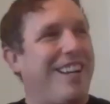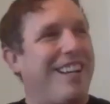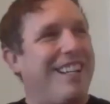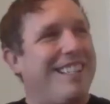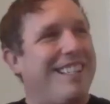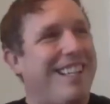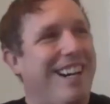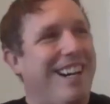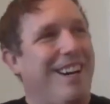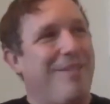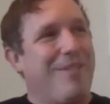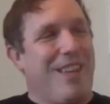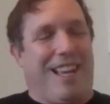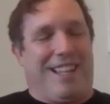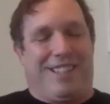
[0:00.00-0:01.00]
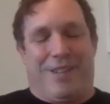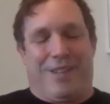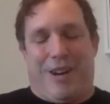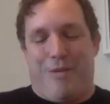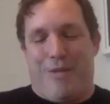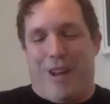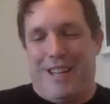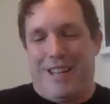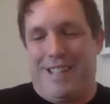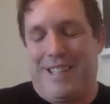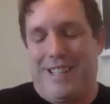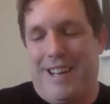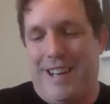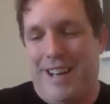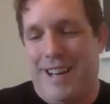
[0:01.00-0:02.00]
it. Um, yeah, so I write,
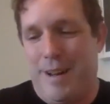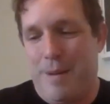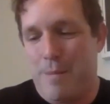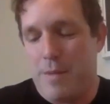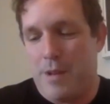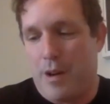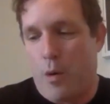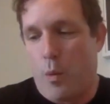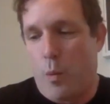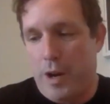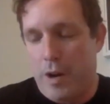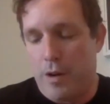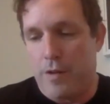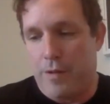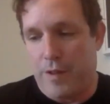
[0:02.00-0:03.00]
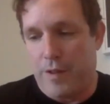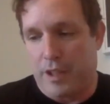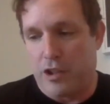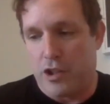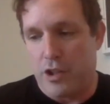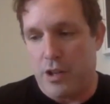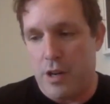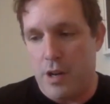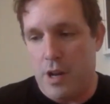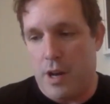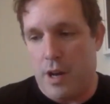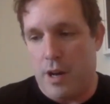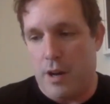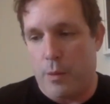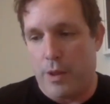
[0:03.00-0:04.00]
um, you know, weird fiction
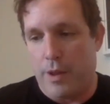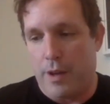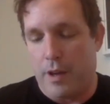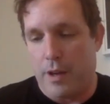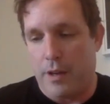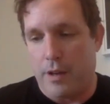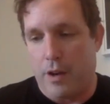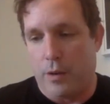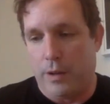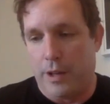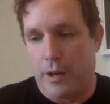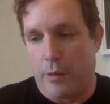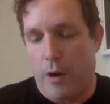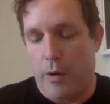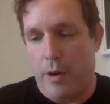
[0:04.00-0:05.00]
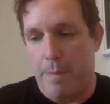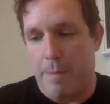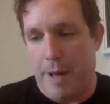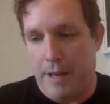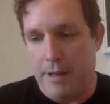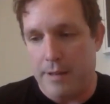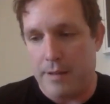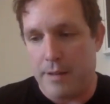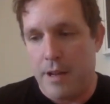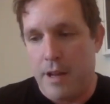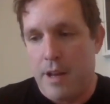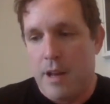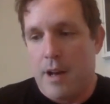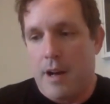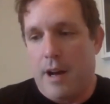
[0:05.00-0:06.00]
uh, with a, you know, literary bent,
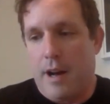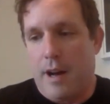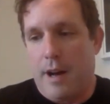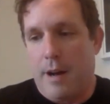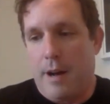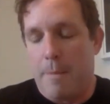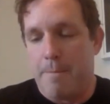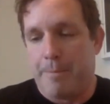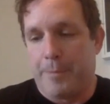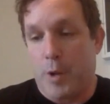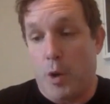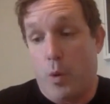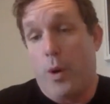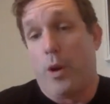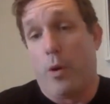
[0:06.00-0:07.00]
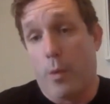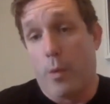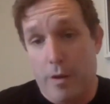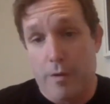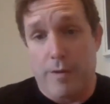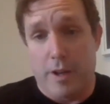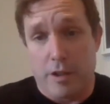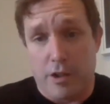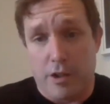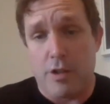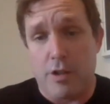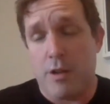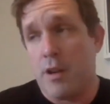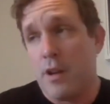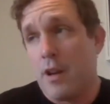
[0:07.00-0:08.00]
um, queer weird
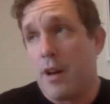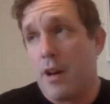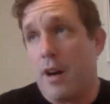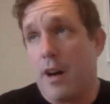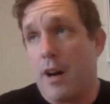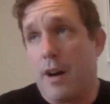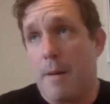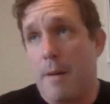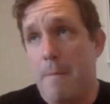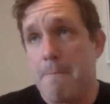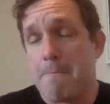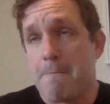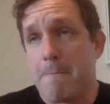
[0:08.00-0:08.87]
fiction. Um,